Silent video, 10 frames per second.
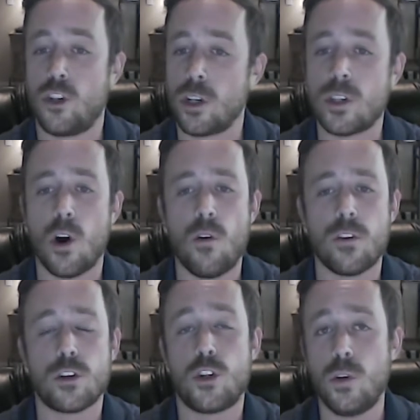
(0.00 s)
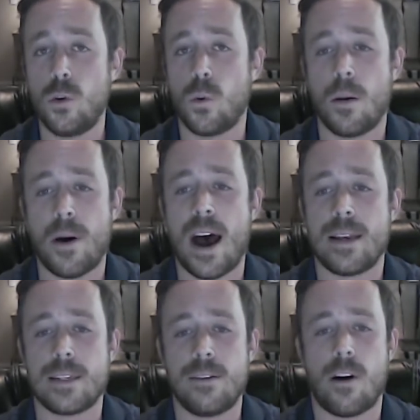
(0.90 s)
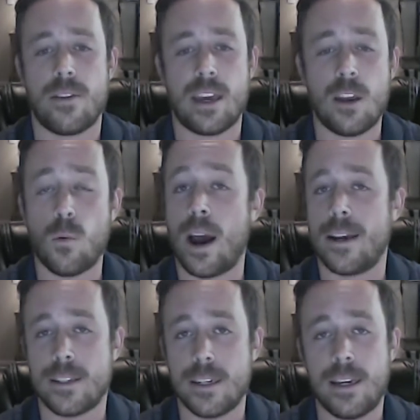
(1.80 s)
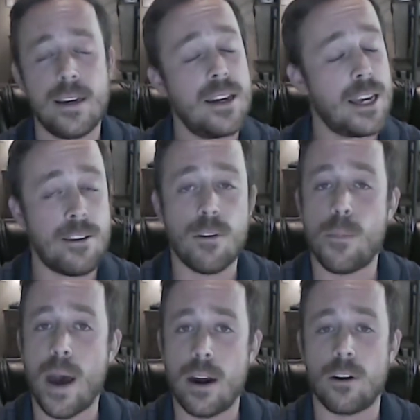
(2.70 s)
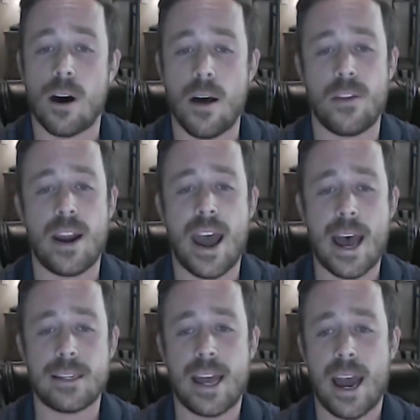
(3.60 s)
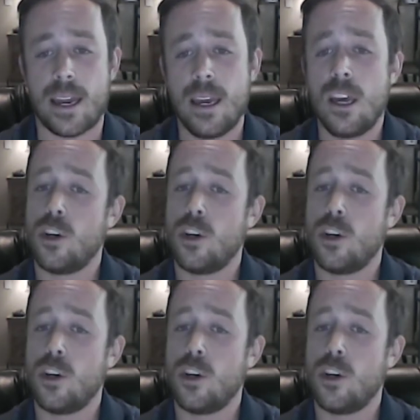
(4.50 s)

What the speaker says: just over 2-to-1 positive on the NYSE, even better on the Nasdaq.